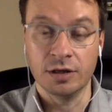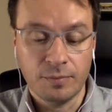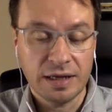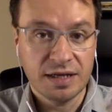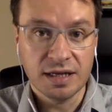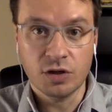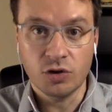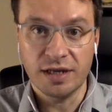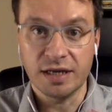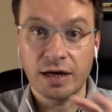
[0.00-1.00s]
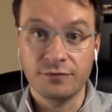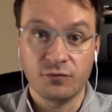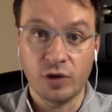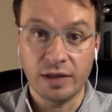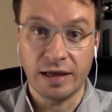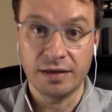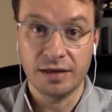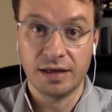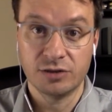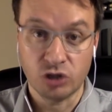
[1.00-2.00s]
My sister is not a
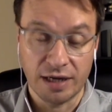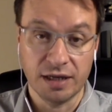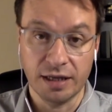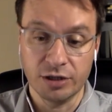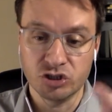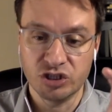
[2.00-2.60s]
freelance translator.